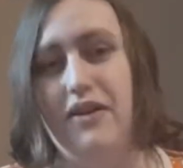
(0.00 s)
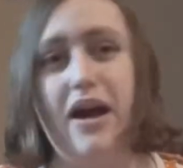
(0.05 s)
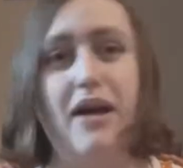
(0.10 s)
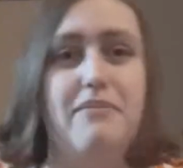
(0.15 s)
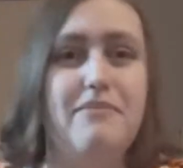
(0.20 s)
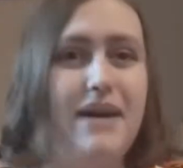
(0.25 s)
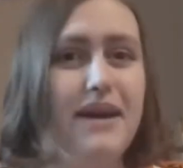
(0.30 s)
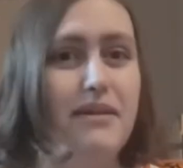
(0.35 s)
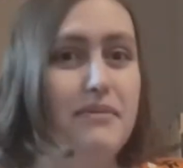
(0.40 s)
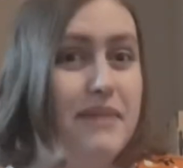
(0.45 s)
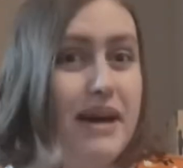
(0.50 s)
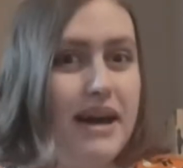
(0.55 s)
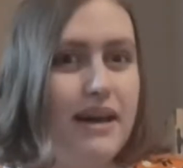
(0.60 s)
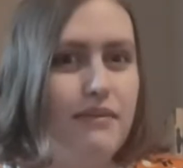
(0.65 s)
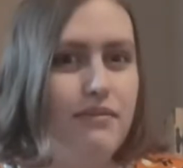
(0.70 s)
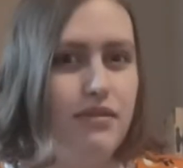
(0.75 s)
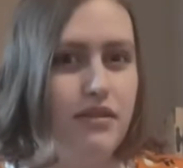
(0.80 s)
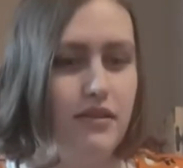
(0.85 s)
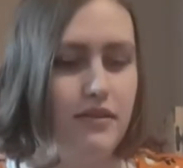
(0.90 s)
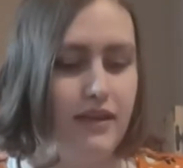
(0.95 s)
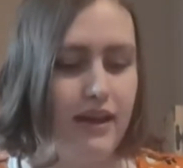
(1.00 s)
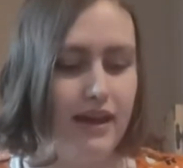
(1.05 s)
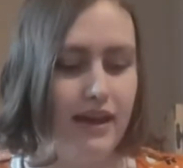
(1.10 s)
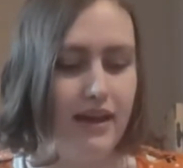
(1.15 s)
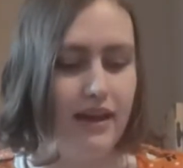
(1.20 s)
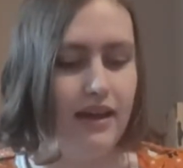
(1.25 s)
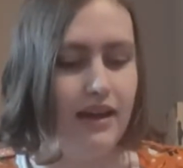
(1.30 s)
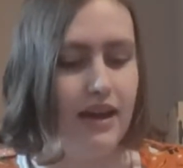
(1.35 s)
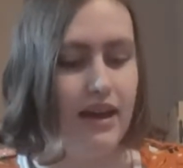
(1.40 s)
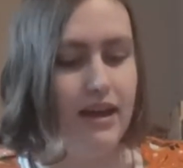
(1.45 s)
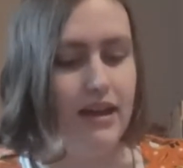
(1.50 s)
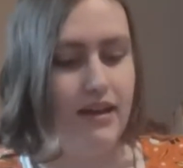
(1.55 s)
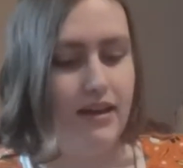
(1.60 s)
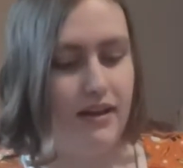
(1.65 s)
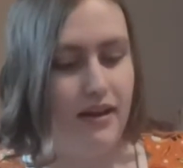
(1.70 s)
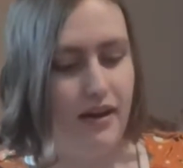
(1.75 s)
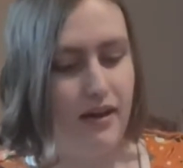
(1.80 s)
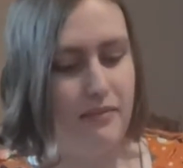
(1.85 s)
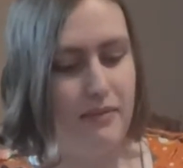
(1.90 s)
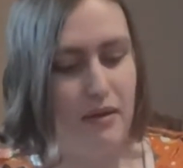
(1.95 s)
I'm bad at maths, okay?
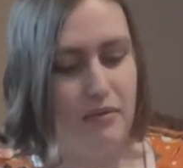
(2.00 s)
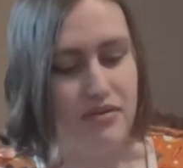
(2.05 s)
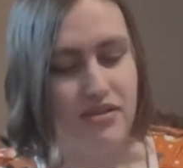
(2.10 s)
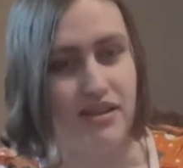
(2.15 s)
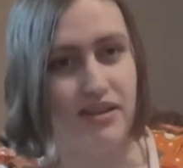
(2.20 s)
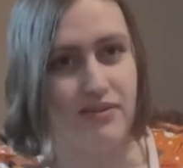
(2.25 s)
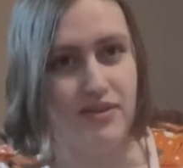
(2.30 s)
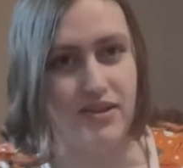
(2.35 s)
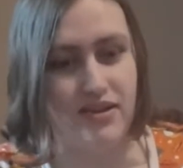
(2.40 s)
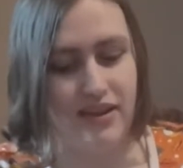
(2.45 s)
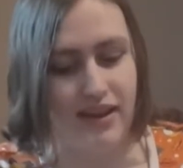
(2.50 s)
I was never good at